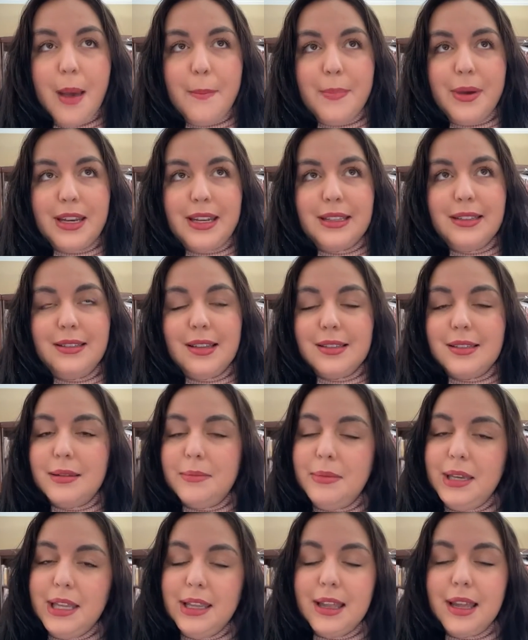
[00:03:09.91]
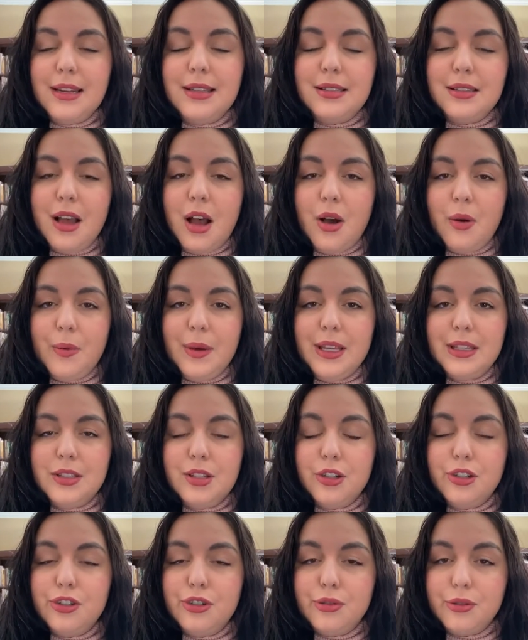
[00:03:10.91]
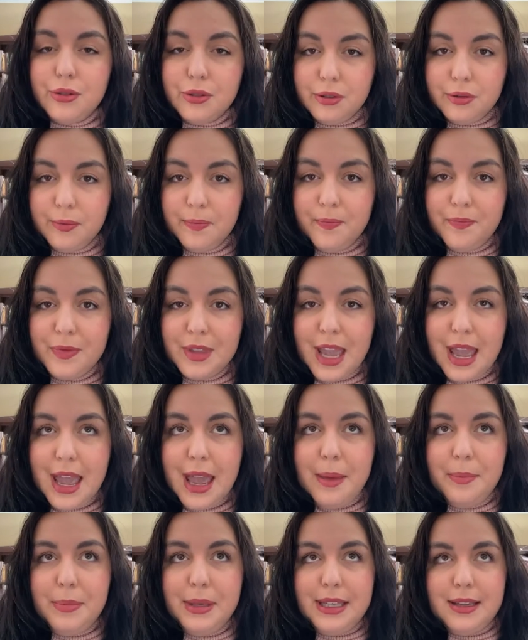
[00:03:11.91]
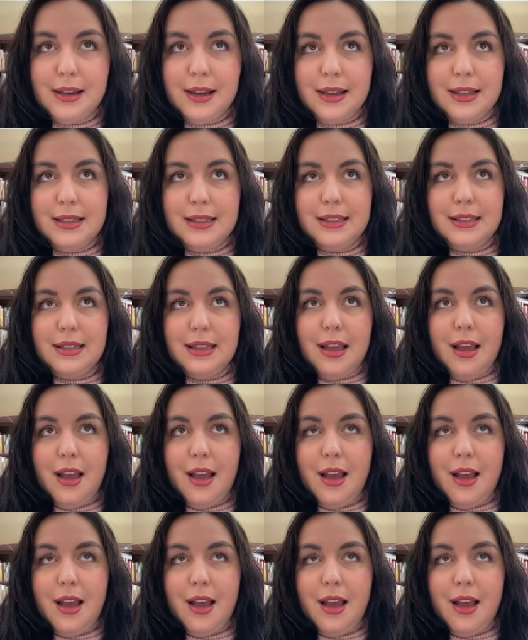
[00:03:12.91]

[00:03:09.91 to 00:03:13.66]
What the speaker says: but it doesn't mean that it's always true, because